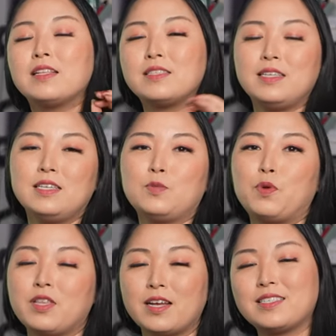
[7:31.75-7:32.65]
this
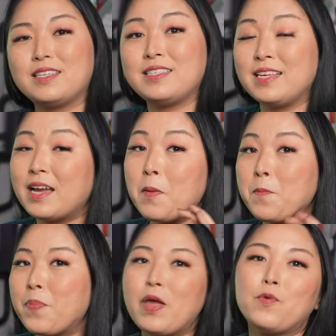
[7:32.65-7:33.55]
product is in
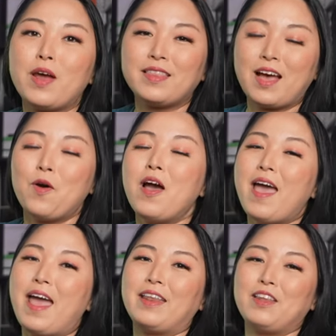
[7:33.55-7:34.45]
campaign right now
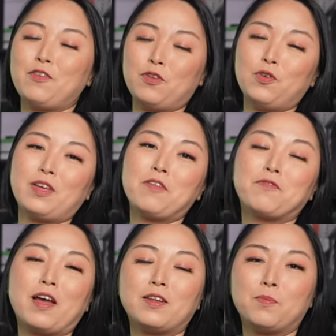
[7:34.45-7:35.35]
and you can
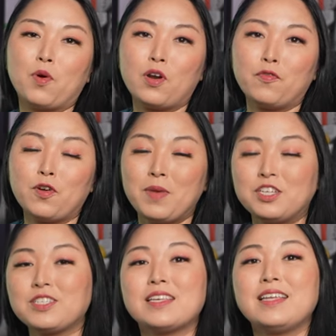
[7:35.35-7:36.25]
find more
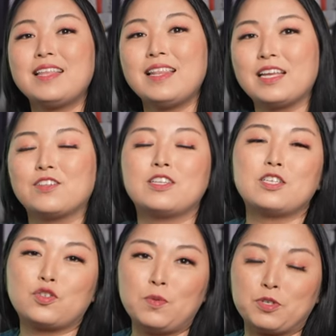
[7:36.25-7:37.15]
information in the link in the
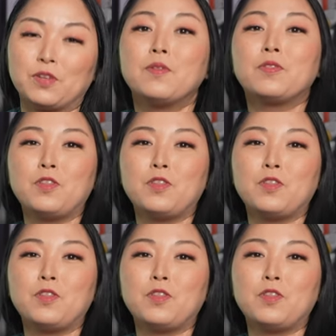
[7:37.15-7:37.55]
description.